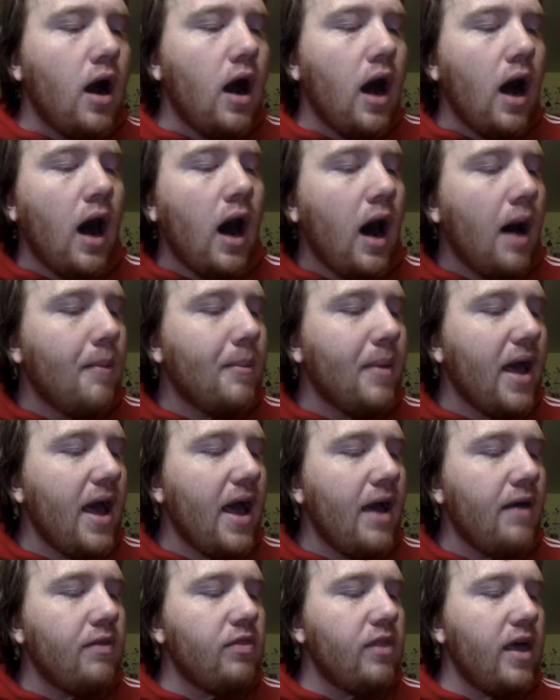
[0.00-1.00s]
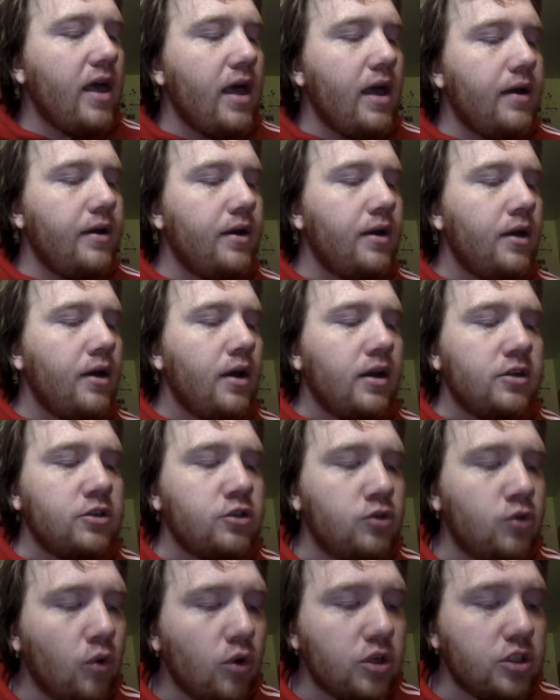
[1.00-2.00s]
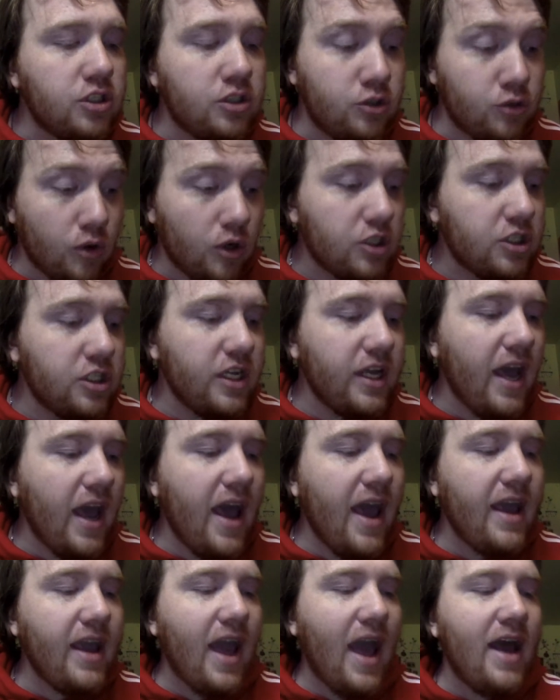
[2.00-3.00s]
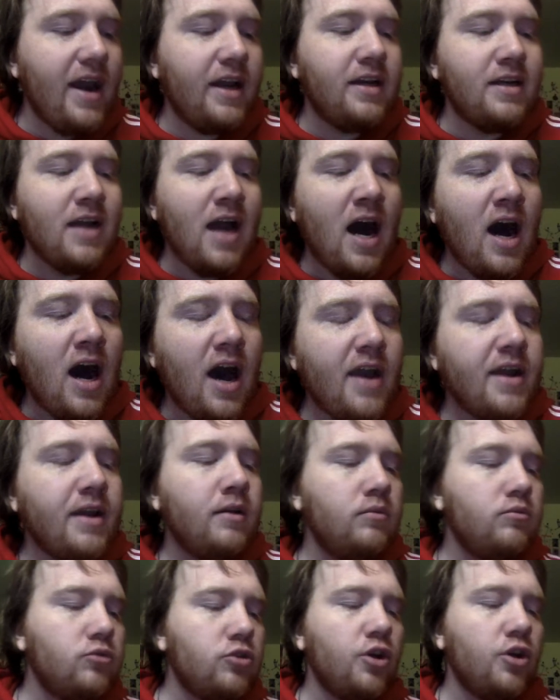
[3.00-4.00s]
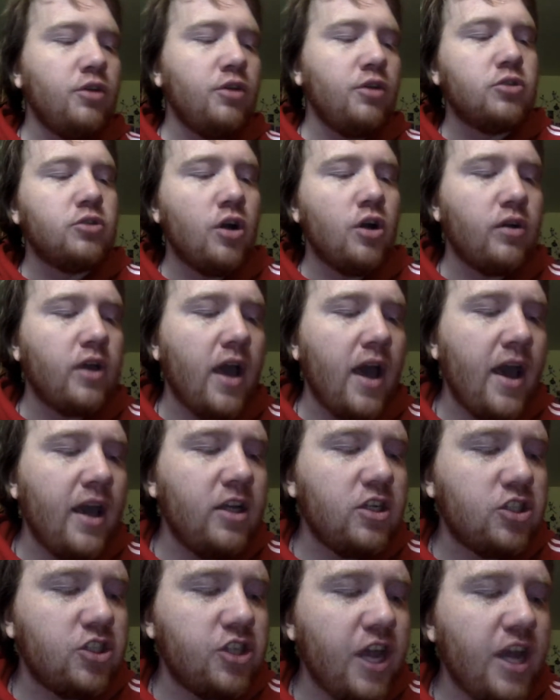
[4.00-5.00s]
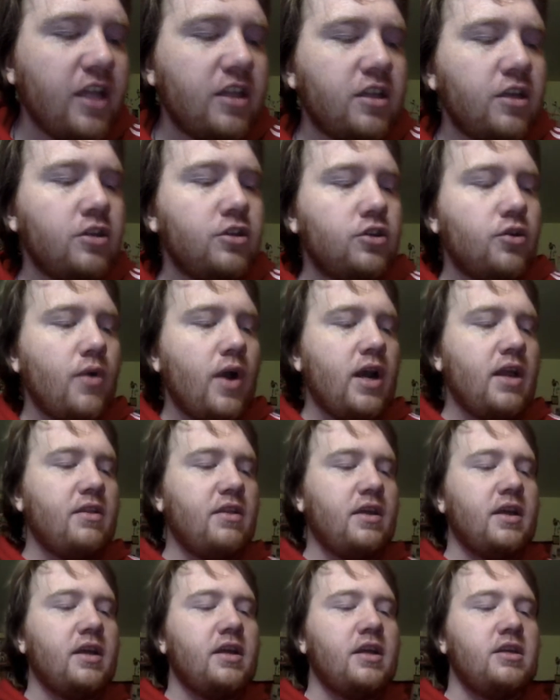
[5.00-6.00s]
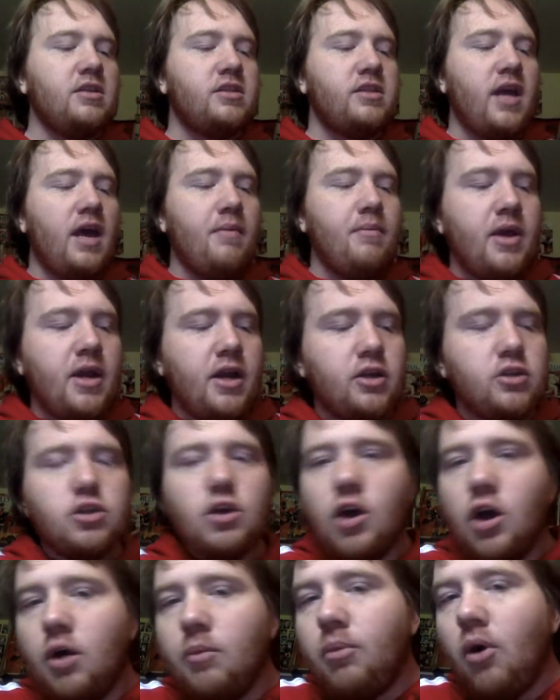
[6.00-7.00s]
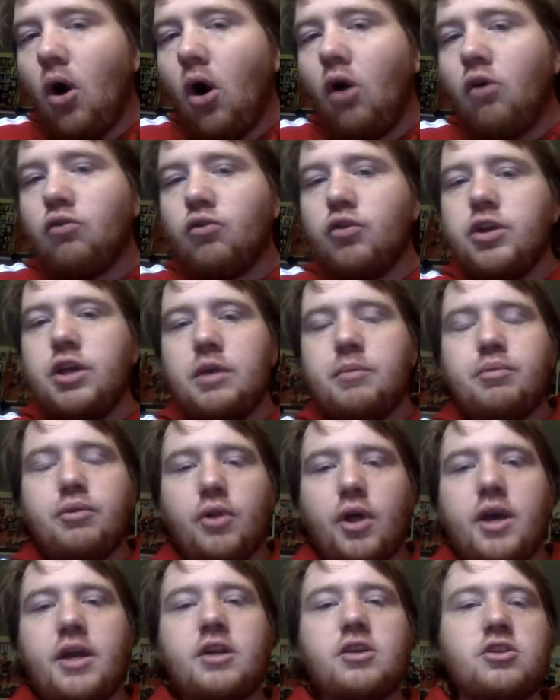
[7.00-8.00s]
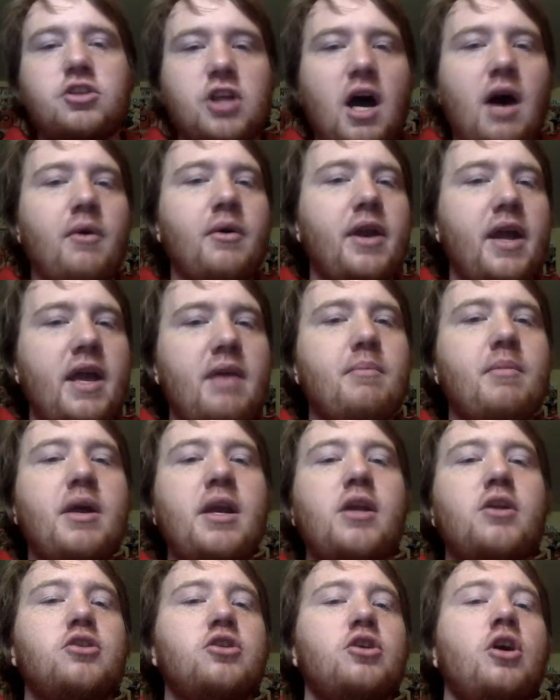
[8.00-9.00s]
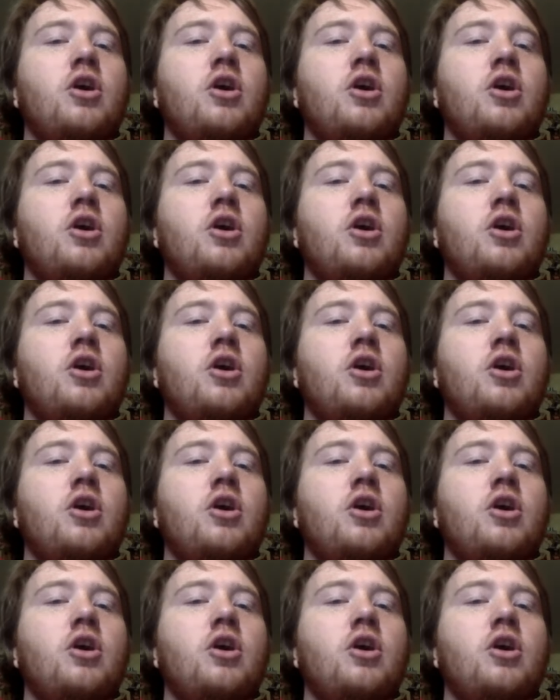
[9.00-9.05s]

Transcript: Um, and then George, George Niang added nine, so he was okay. Shake didn't do anything in his 10 minutes. Paul Reed played a solid eight minutes.